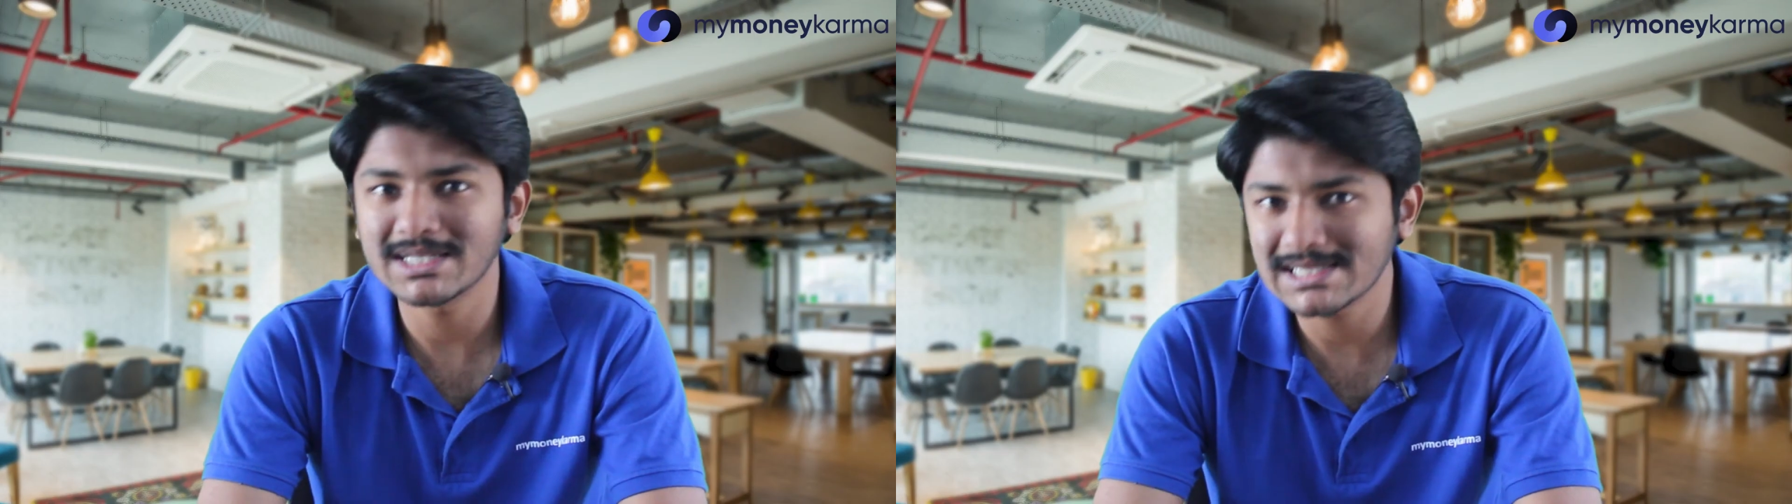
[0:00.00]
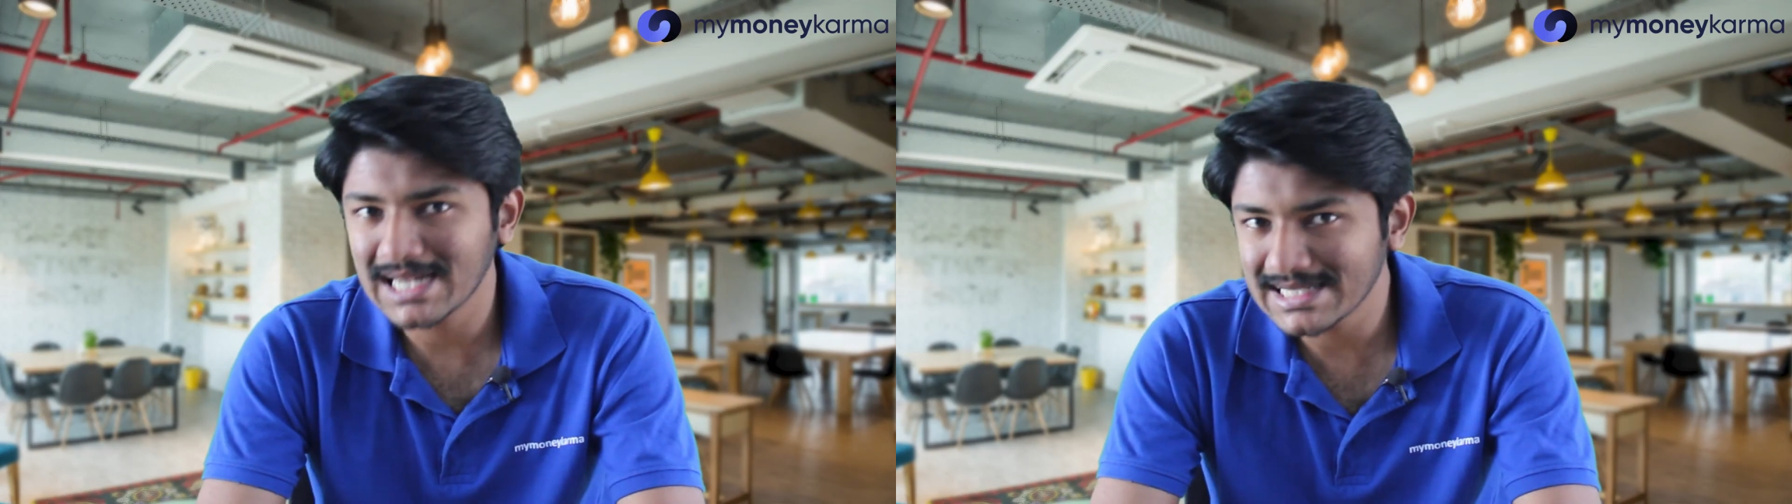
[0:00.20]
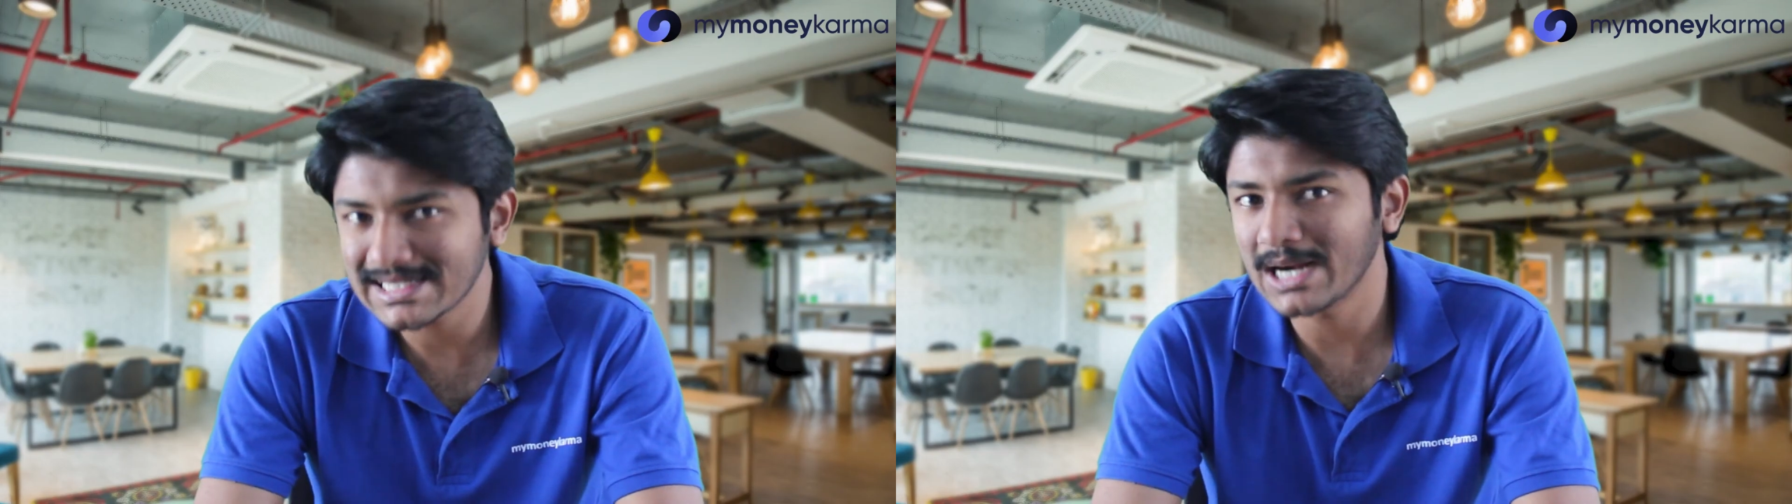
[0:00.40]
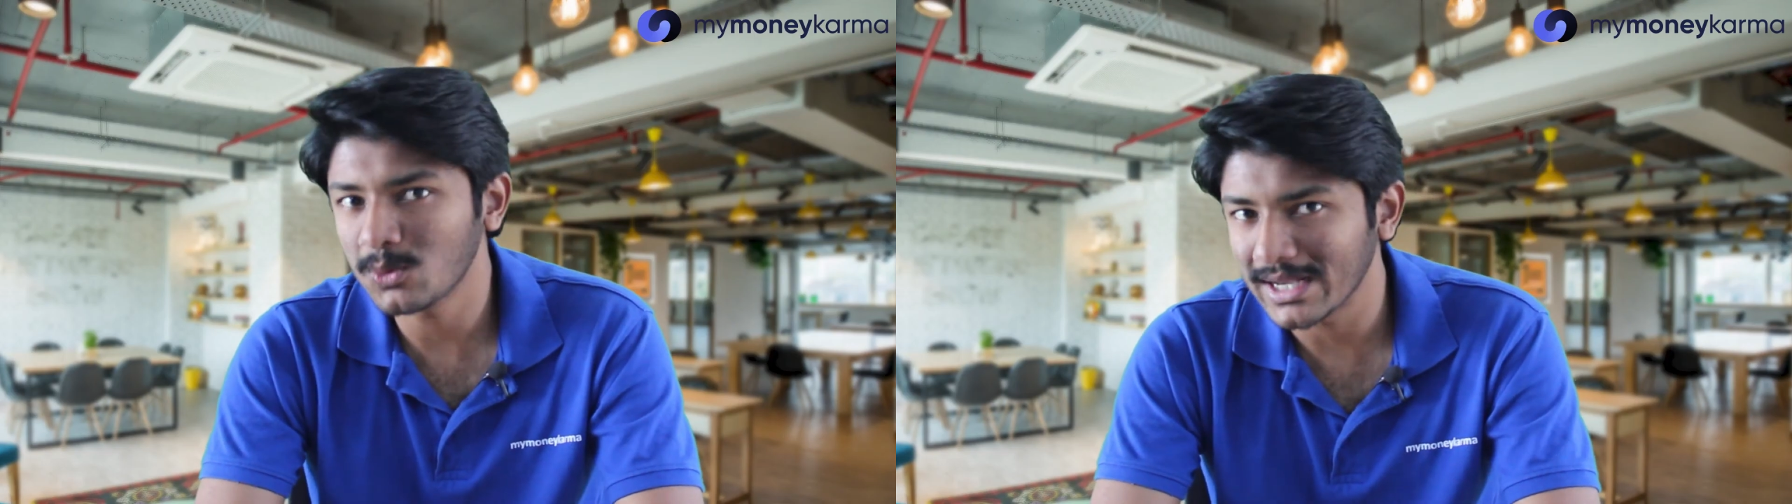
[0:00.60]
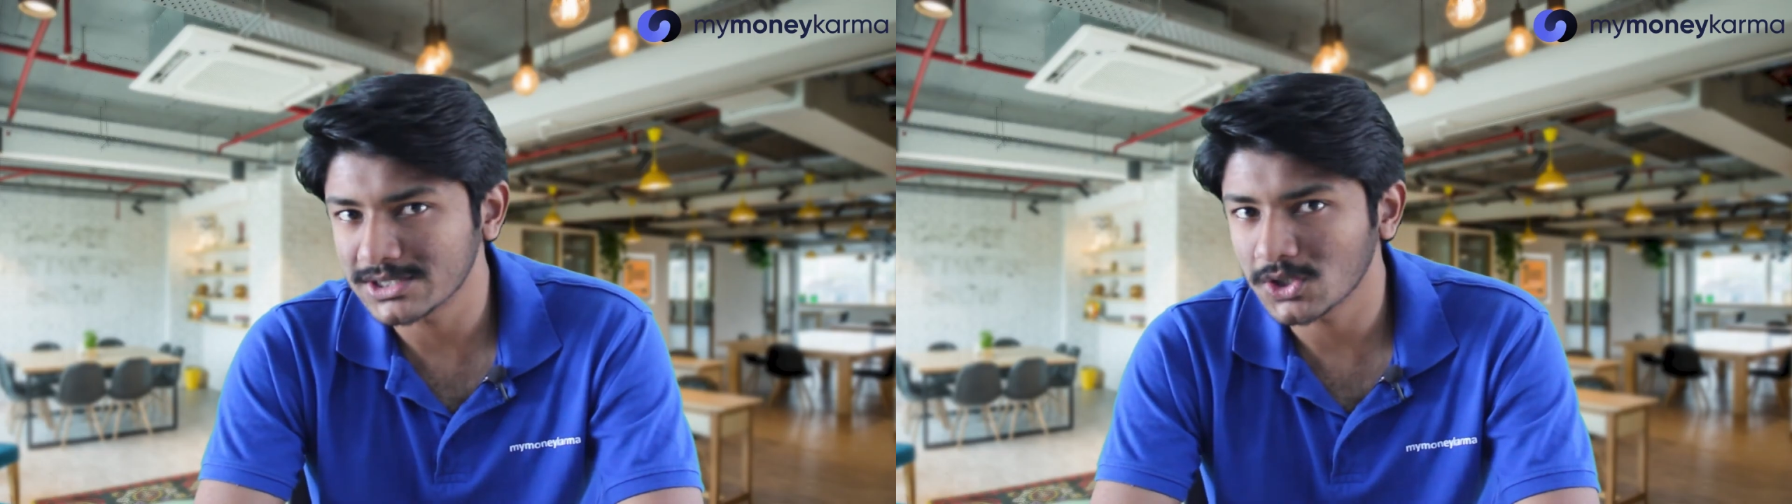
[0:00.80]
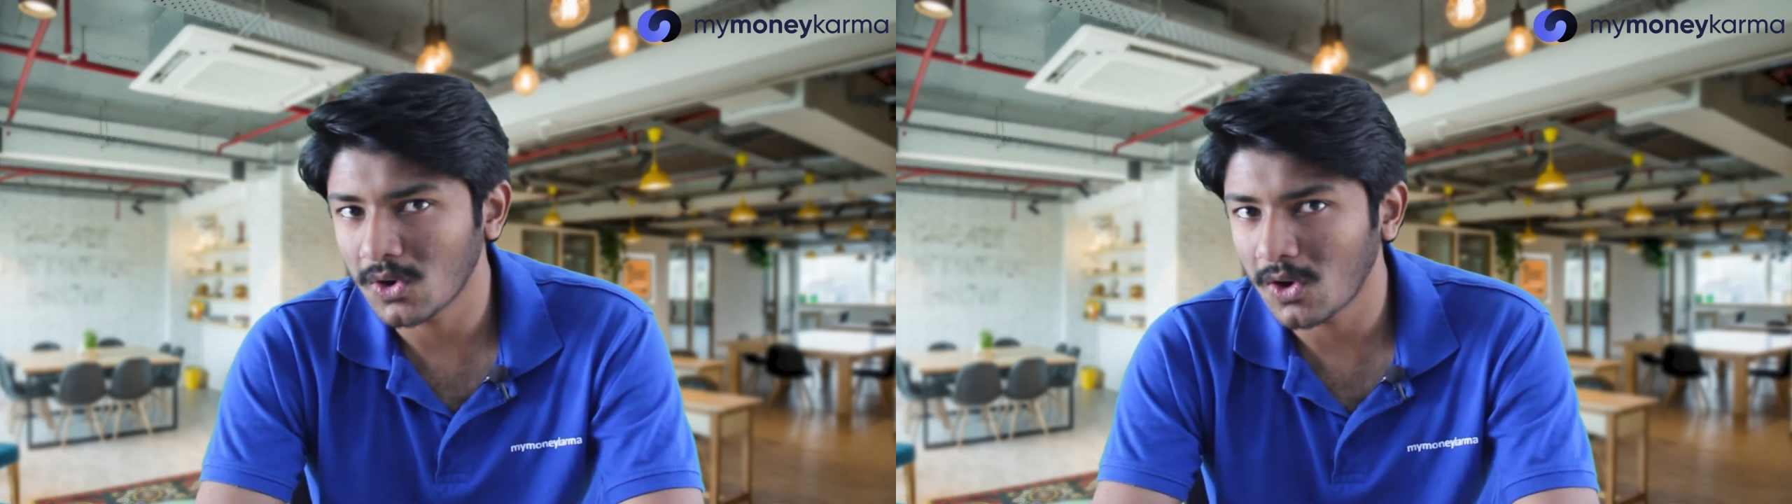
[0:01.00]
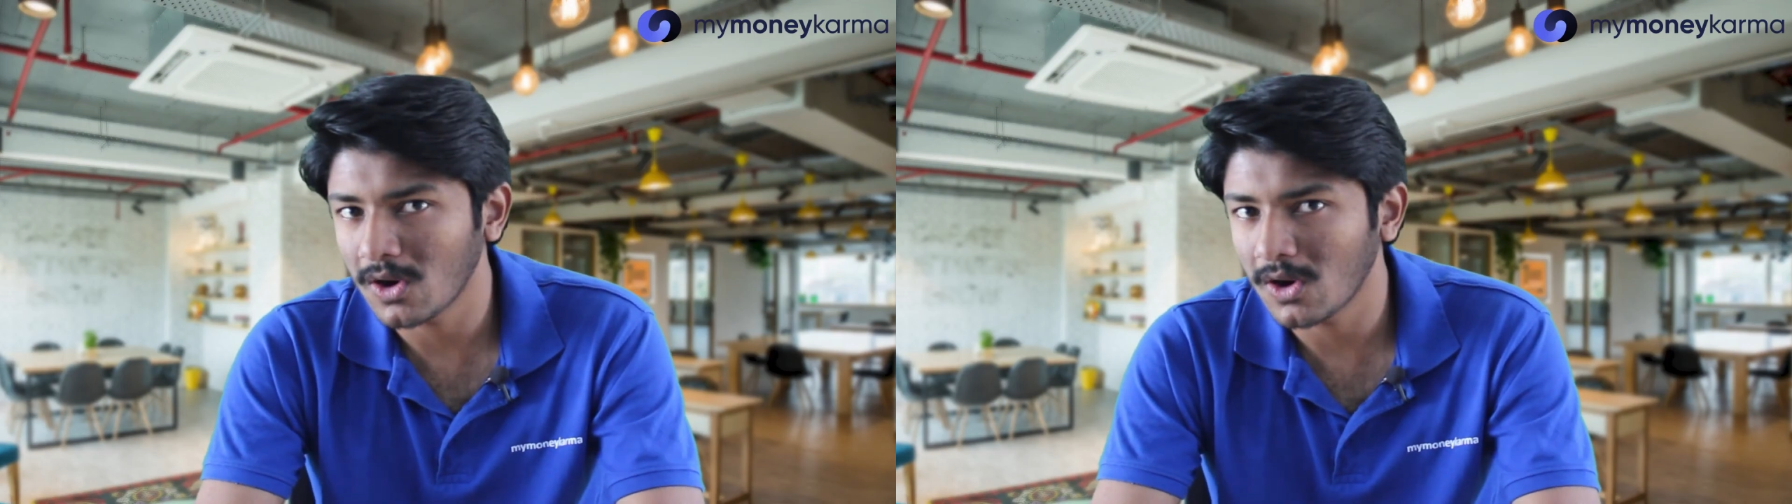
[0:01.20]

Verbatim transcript: personalized advice